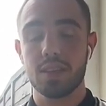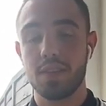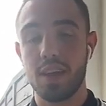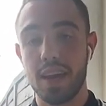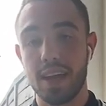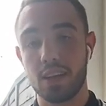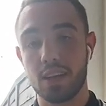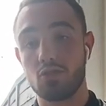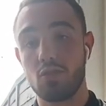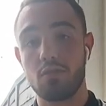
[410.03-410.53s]

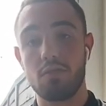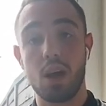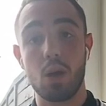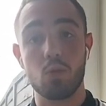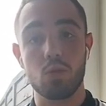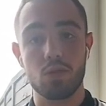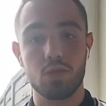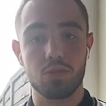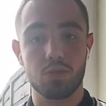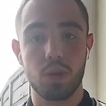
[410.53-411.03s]
that extra
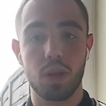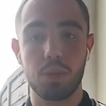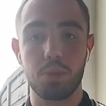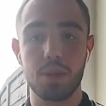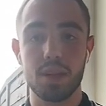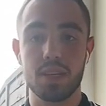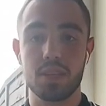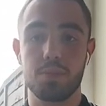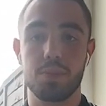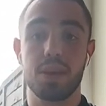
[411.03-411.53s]
round as well
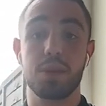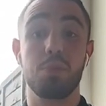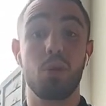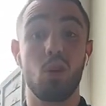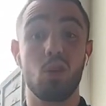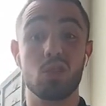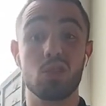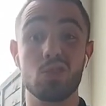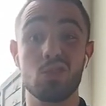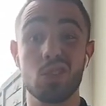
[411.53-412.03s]
plays a big
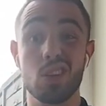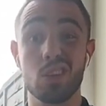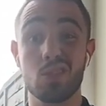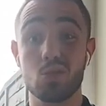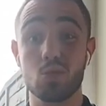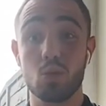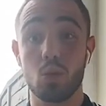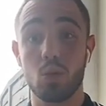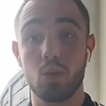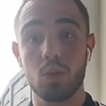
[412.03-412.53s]
part, doesn't
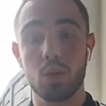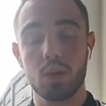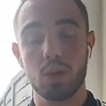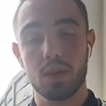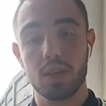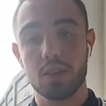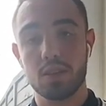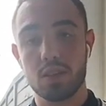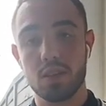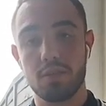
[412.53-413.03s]
it? So
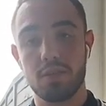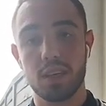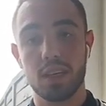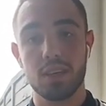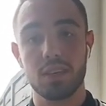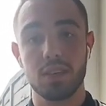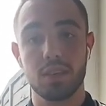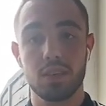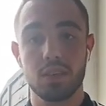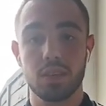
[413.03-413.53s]
it's
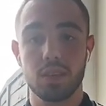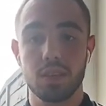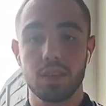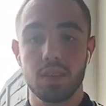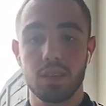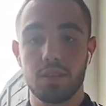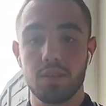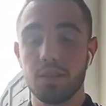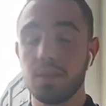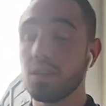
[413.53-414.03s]
another
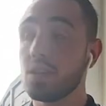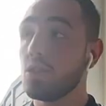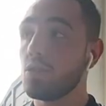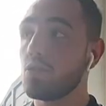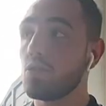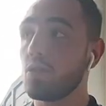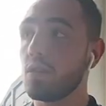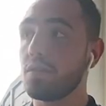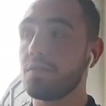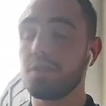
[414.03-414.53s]

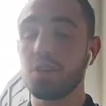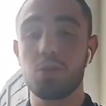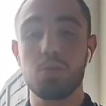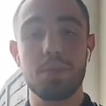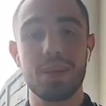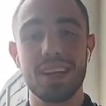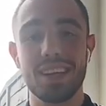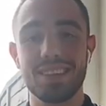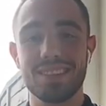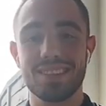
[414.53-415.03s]
sort of few
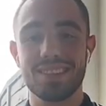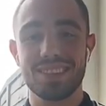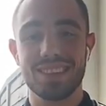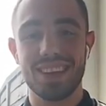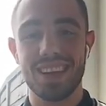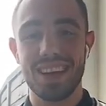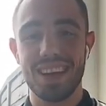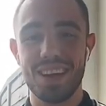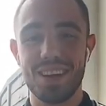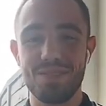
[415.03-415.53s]
minutes
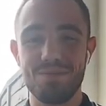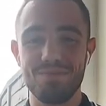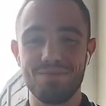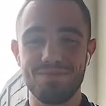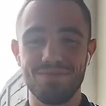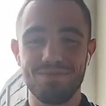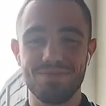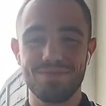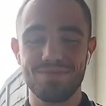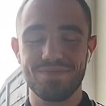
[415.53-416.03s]
that
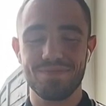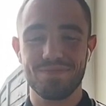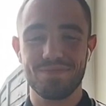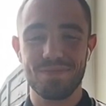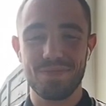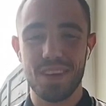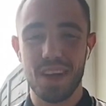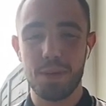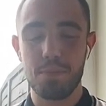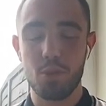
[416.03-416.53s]

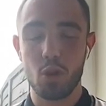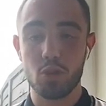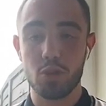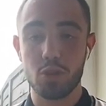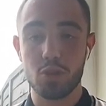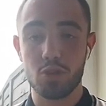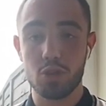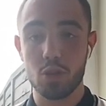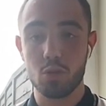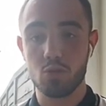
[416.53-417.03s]
I'm not
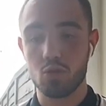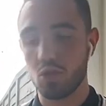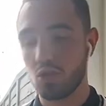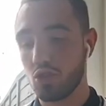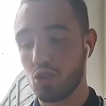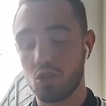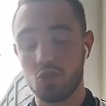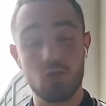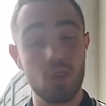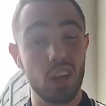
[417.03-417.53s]
used to. So
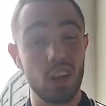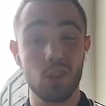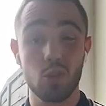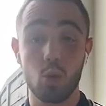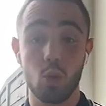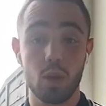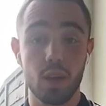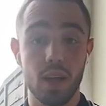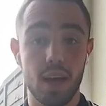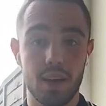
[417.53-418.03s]
just
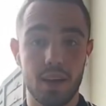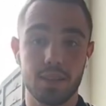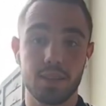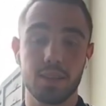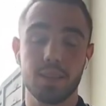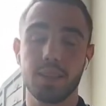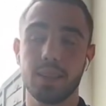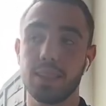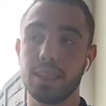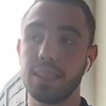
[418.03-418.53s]
drilling all that,
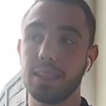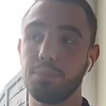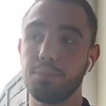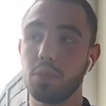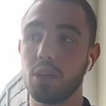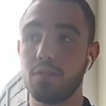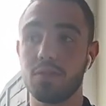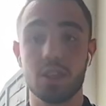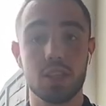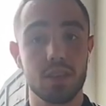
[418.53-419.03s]

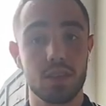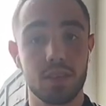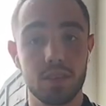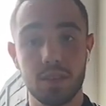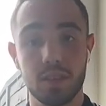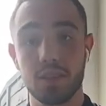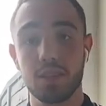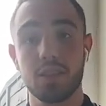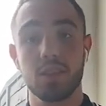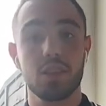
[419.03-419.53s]
but obviously,
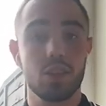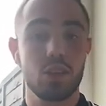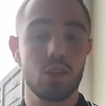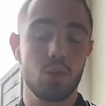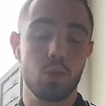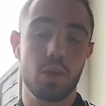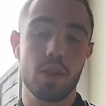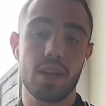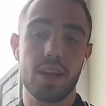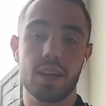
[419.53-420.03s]

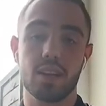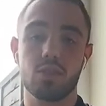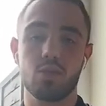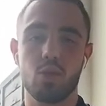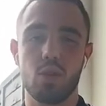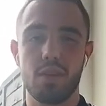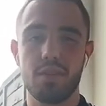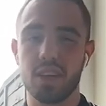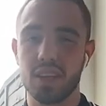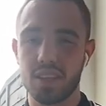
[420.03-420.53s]
with the next
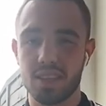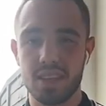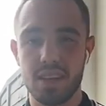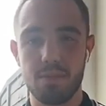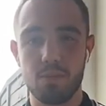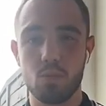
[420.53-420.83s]
sort, I think it's